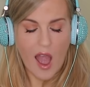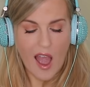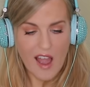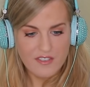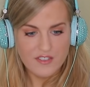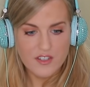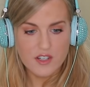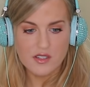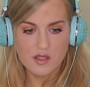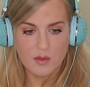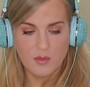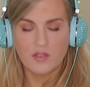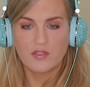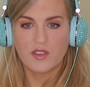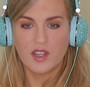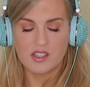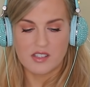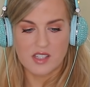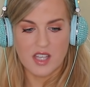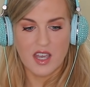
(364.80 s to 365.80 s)
After some of
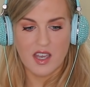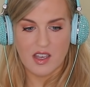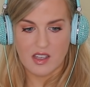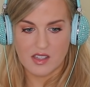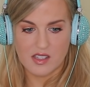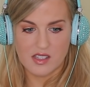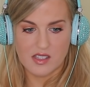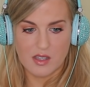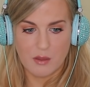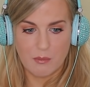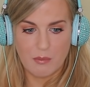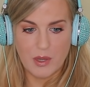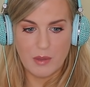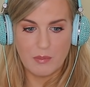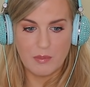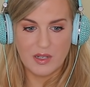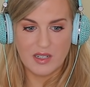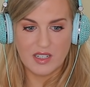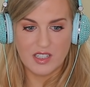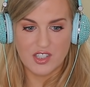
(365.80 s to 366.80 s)
these hits, the
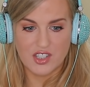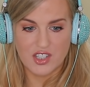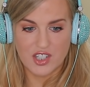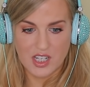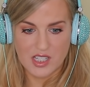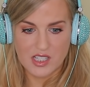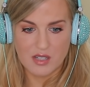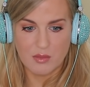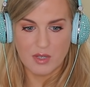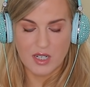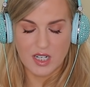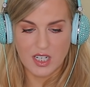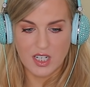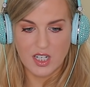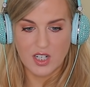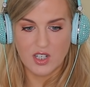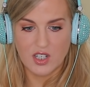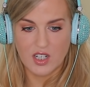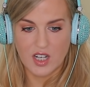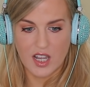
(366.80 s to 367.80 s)
people legitimately
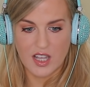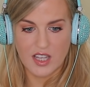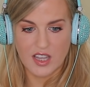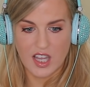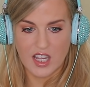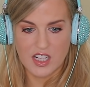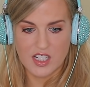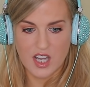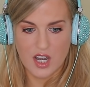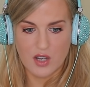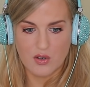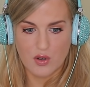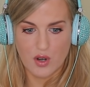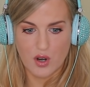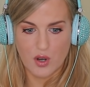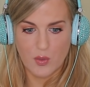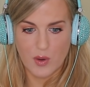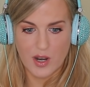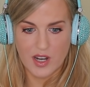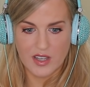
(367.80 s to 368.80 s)
look like they don't
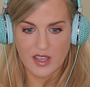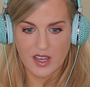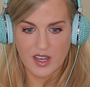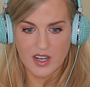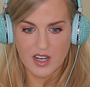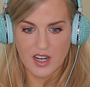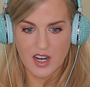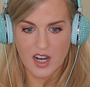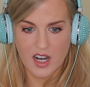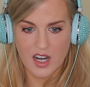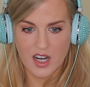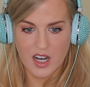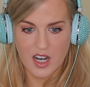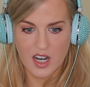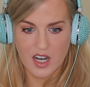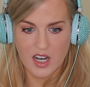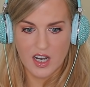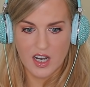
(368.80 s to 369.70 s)
know where they are.